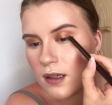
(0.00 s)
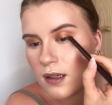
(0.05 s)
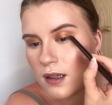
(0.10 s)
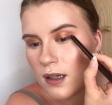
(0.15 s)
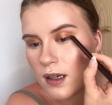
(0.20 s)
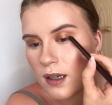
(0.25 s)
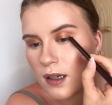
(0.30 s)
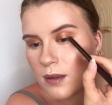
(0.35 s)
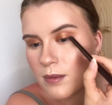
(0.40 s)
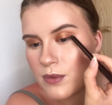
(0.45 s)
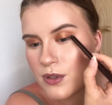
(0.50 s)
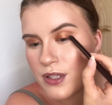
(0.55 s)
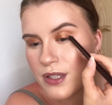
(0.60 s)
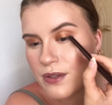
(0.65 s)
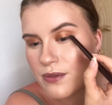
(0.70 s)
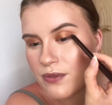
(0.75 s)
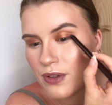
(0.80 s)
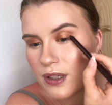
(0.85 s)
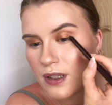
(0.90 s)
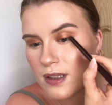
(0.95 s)
and I'm just
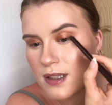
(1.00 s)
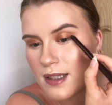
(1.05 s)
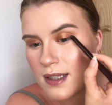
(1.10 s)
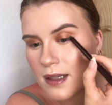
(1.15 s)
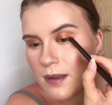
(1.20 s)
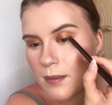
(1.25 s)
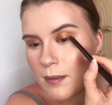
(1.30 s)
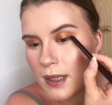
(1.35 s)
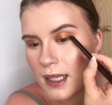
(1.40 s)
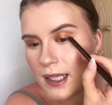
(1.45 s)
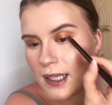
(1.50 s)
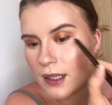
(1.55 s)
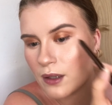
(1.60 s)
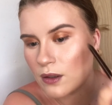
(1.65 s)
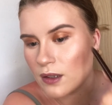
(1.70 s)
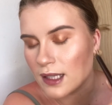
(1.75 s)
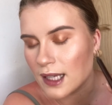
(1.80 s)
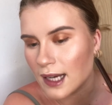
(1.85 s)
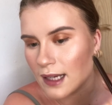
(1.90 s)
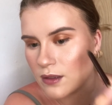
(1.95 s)
focusing mainly on the
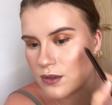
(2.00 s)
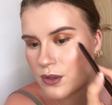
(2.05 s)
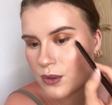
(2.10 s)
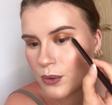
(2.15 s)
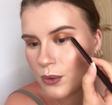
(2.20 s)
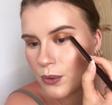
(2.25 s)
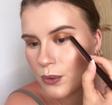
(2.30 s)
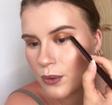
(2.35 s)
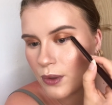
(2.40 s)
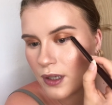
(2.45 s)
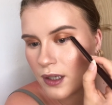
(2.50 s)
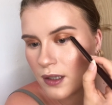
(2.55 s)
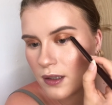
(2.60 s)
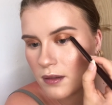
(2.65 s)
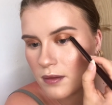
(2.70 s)
outer corner.